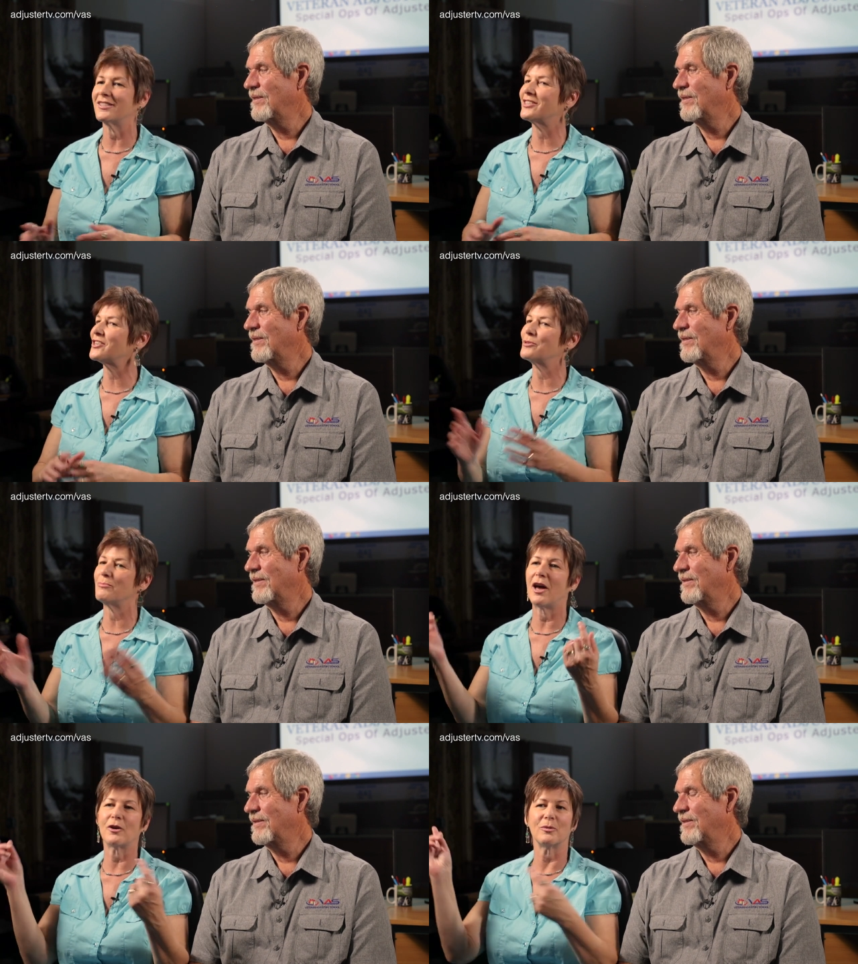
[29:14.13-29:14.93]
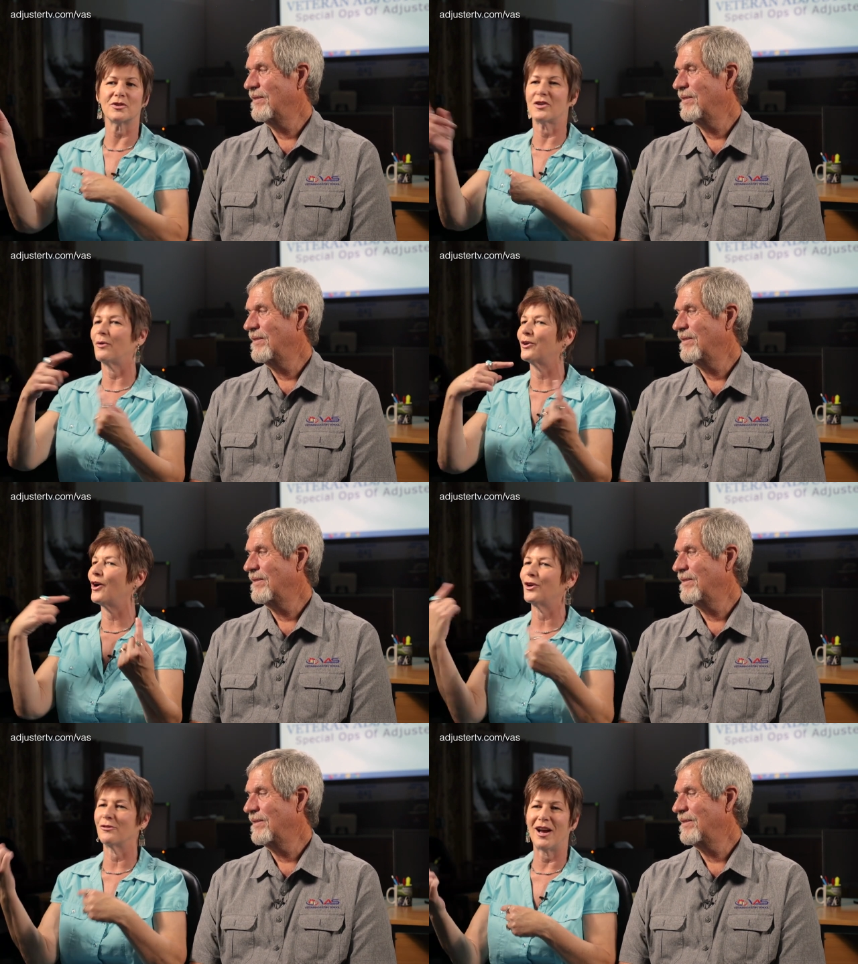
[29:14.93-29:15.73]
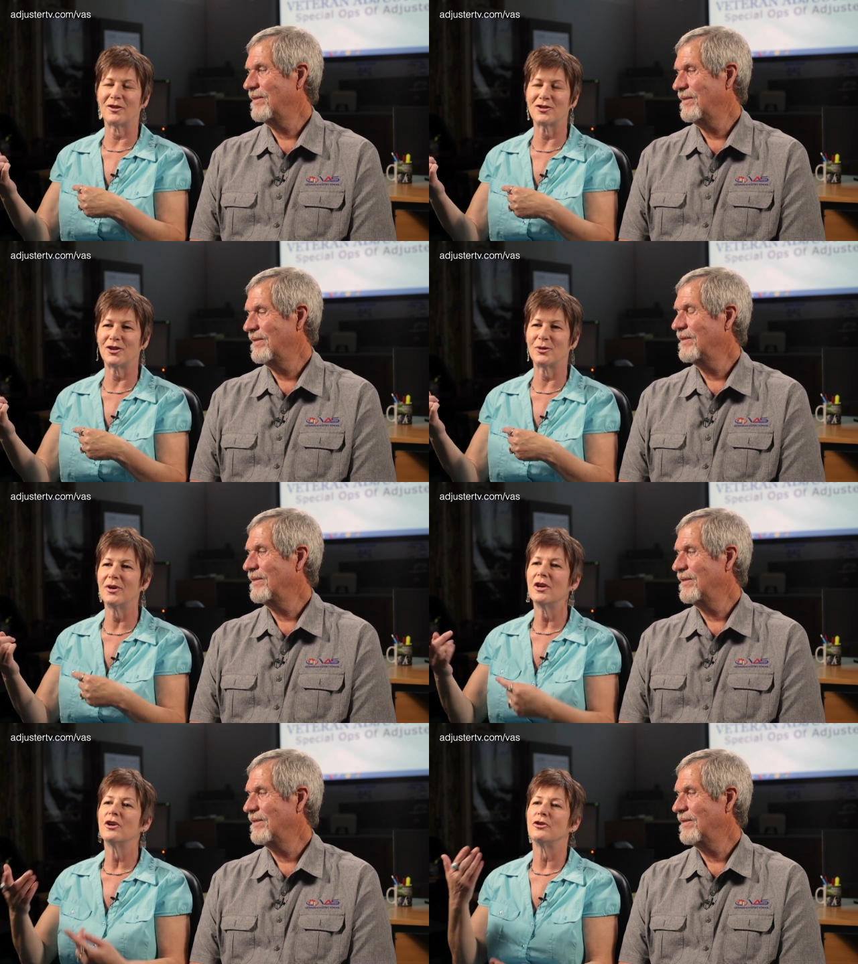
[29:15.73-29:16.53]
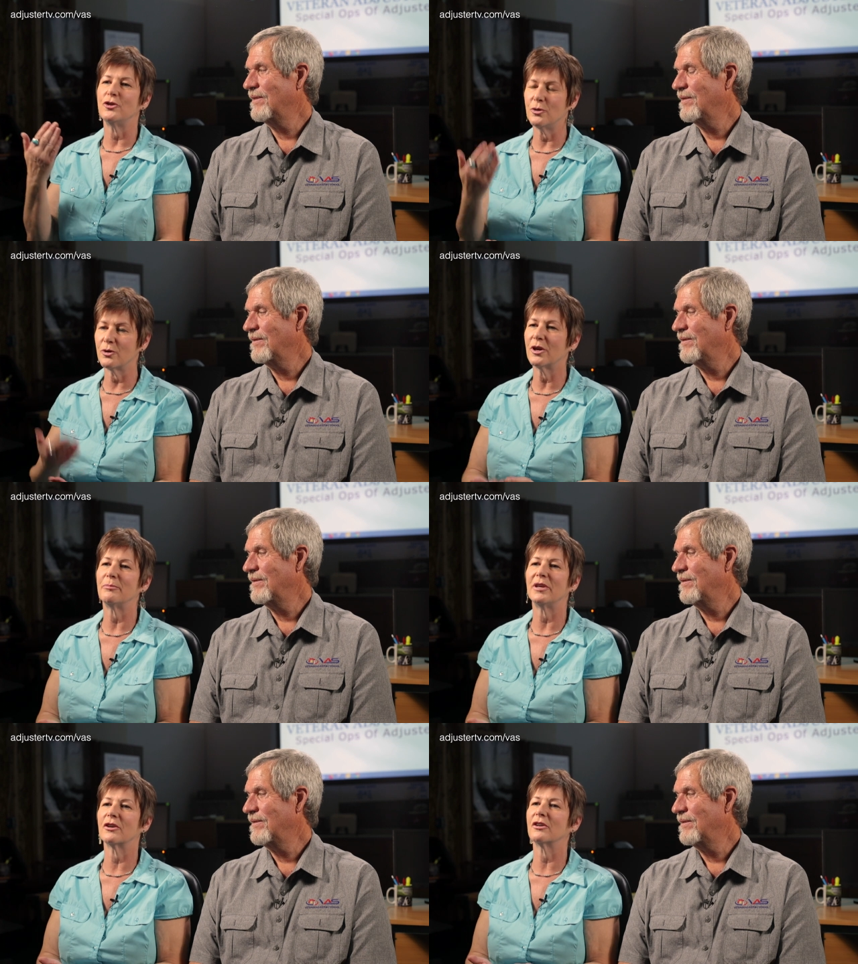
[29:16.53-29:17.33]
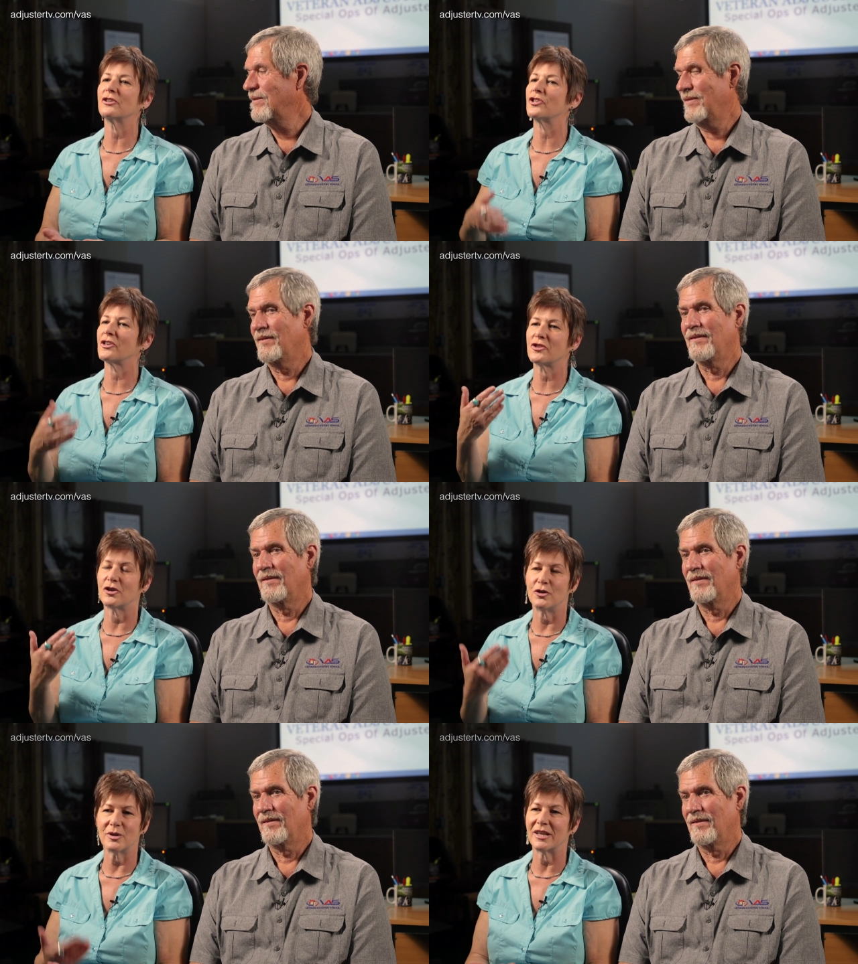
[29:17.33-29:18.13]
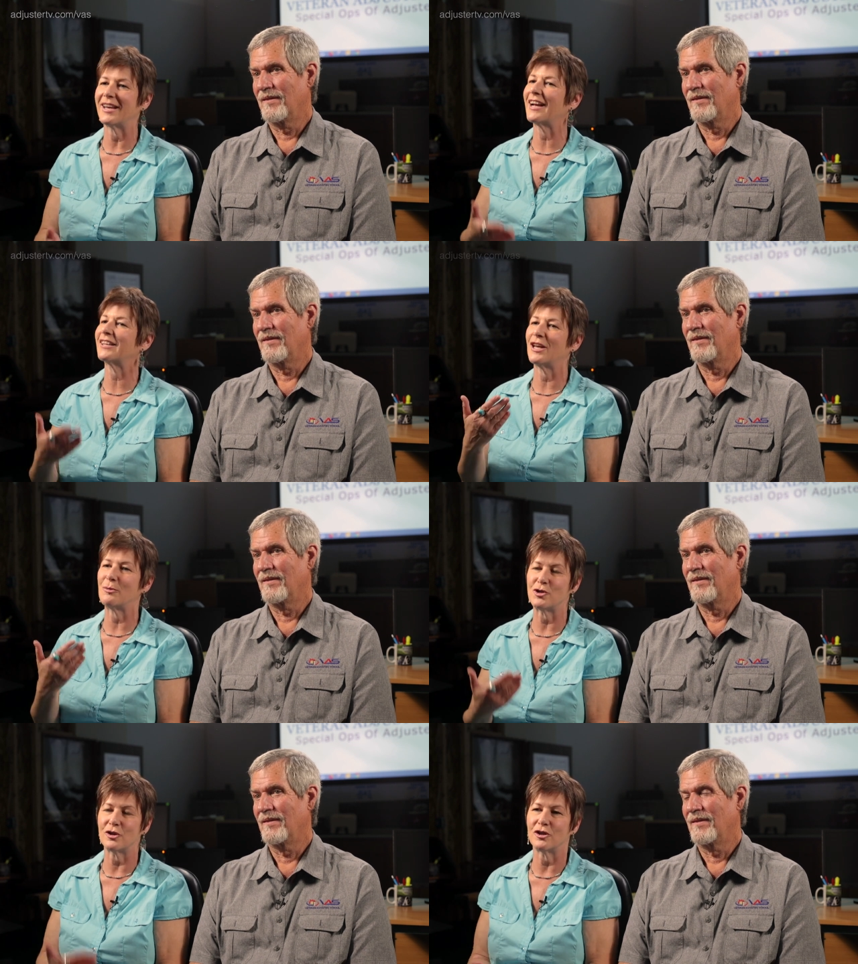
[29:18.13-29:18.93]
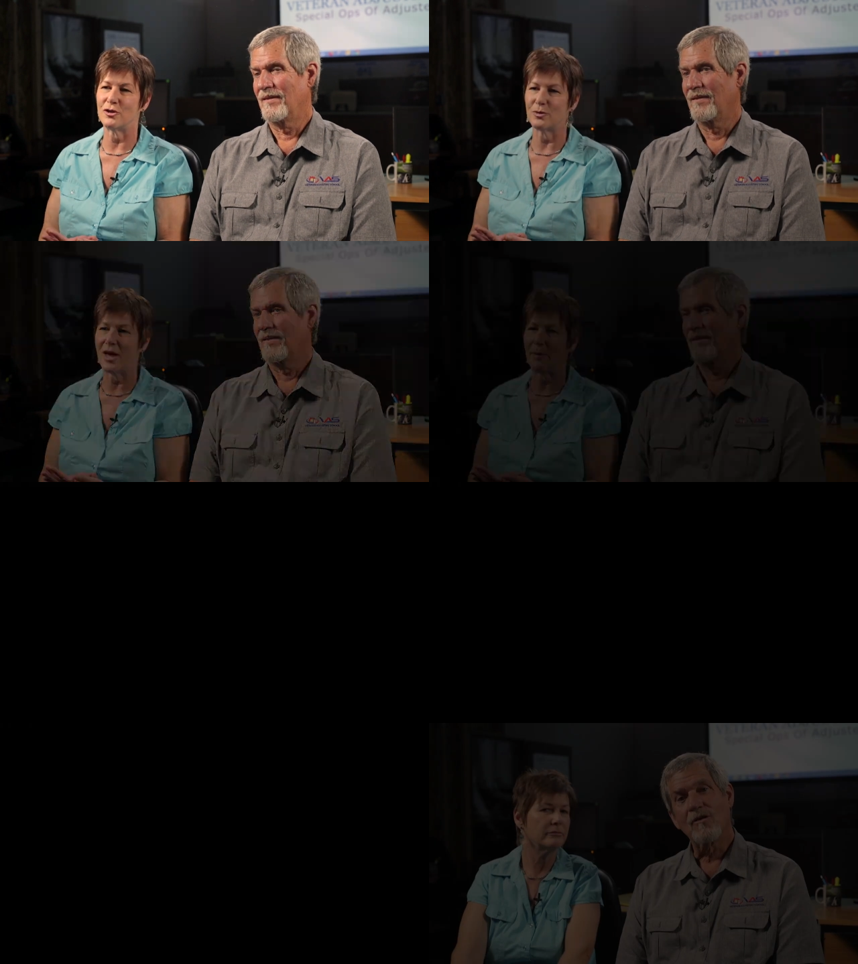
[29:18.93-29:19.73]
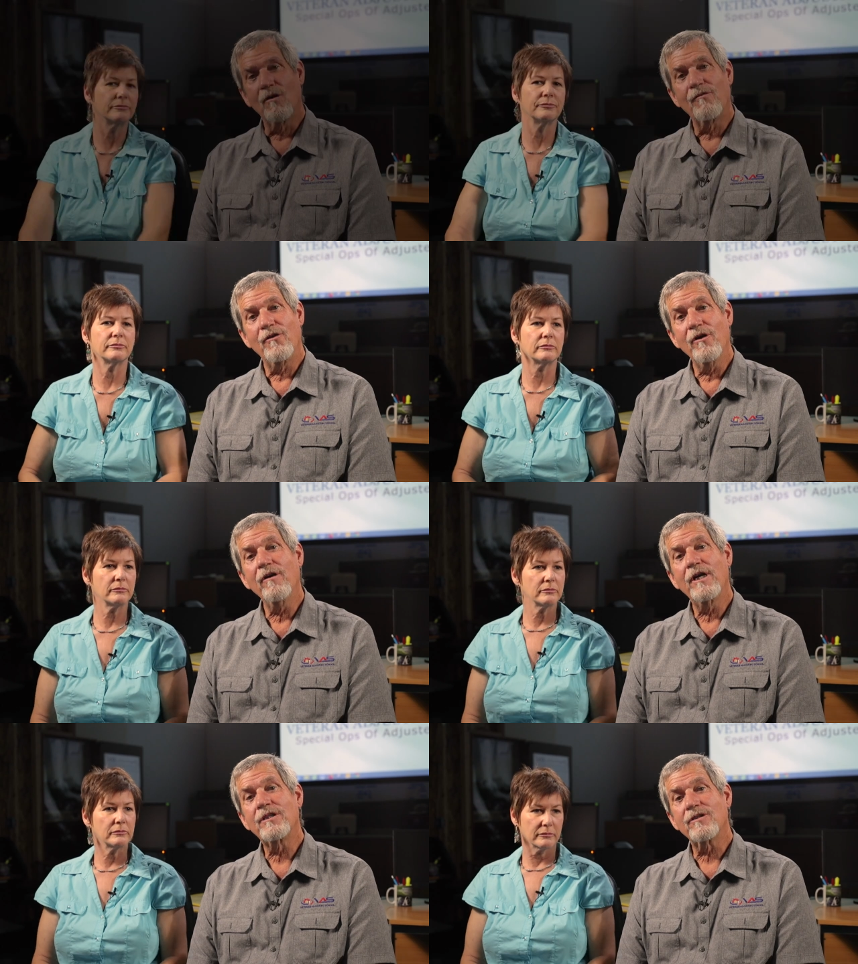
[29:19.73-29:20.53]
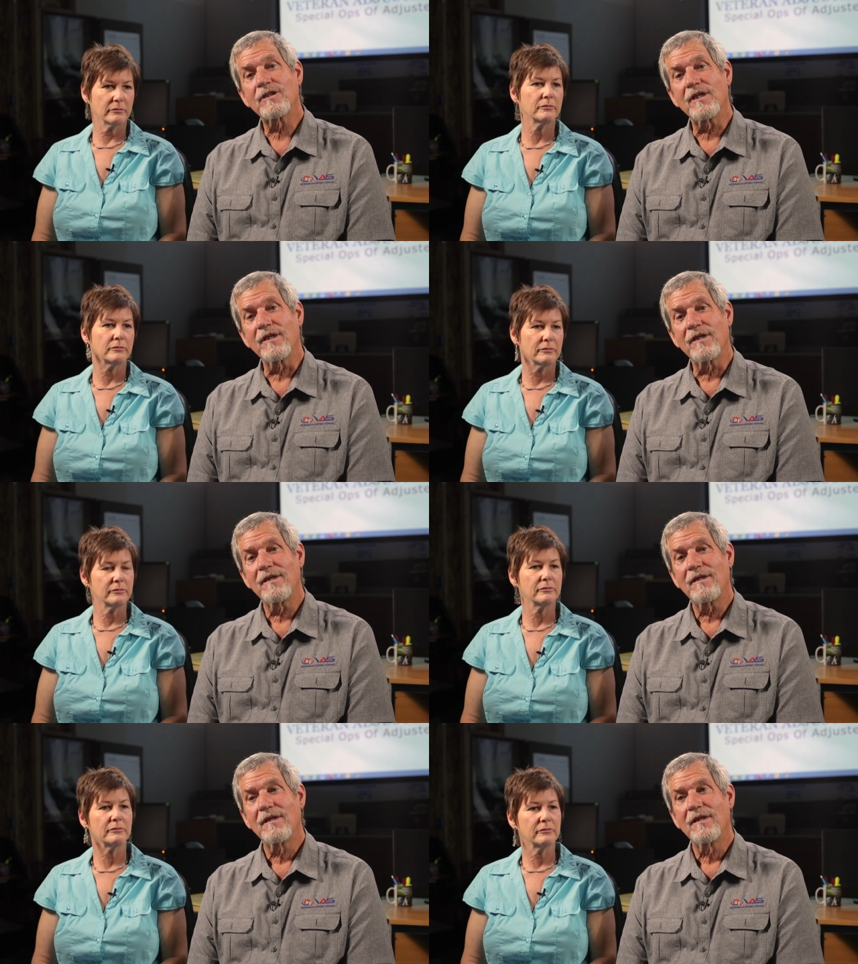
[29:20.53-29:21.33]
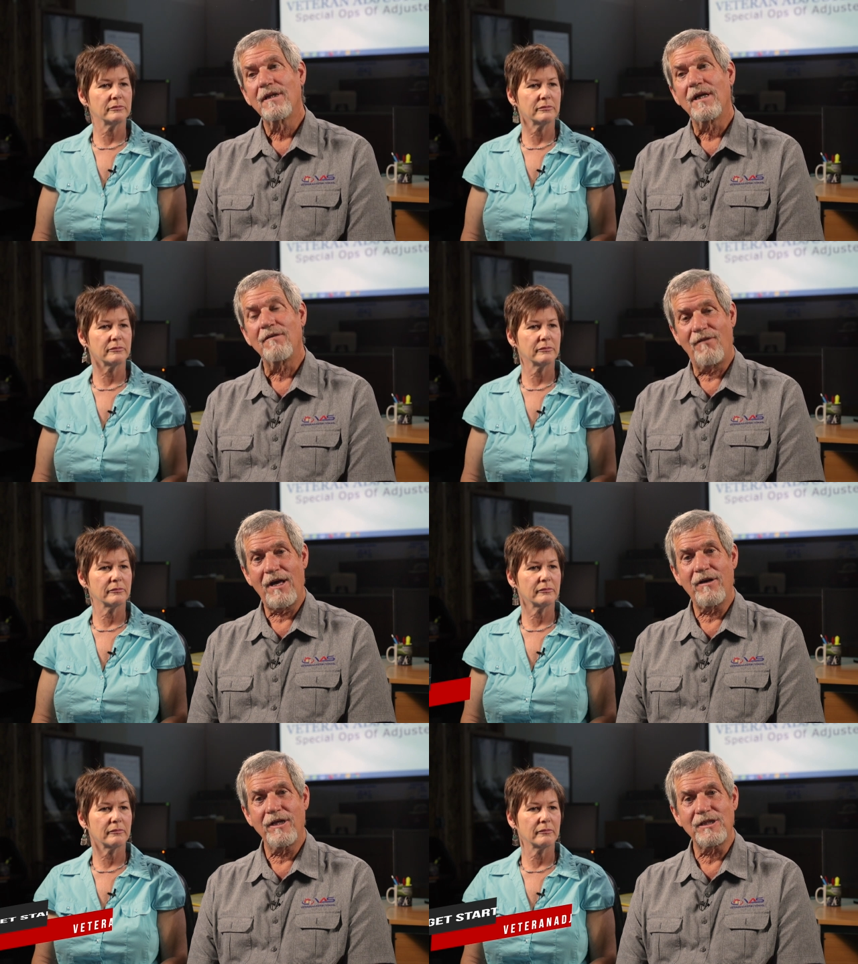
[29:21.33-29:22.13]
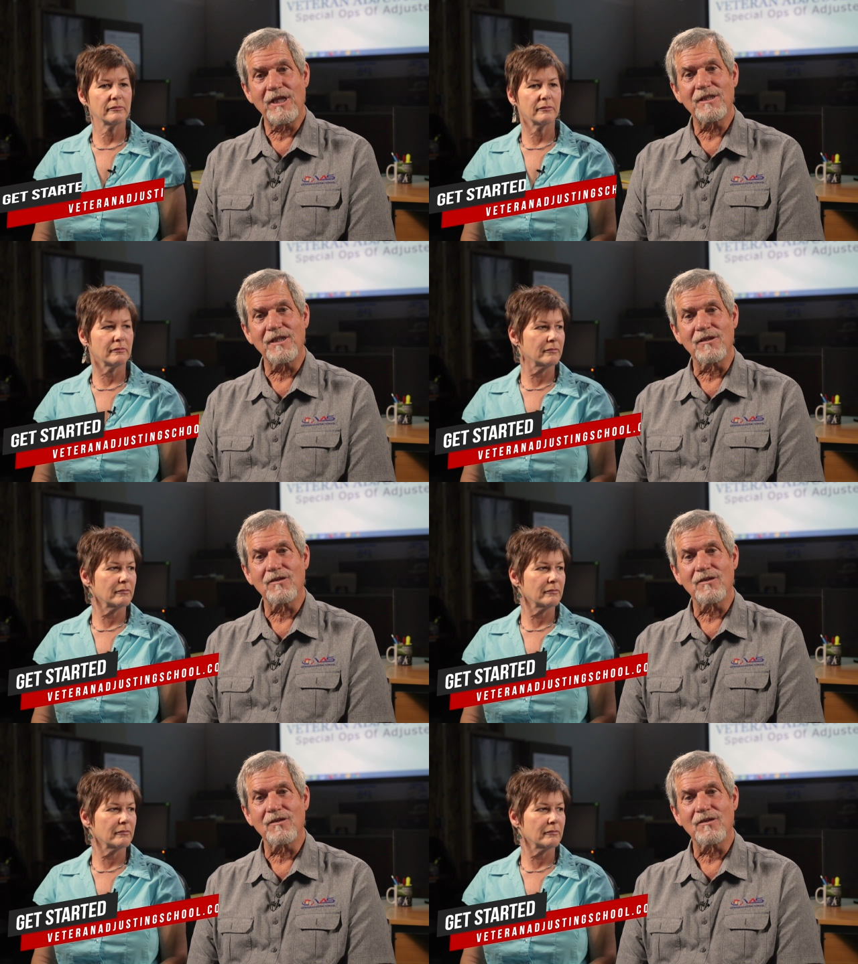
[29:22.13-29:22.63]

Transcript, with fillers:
Speaker 1: it doesn't matter what's going on around you, you can be a good adjuster, you can get claims, you can do them.
Speaker 2: So if you're interested in Veteran Adjusting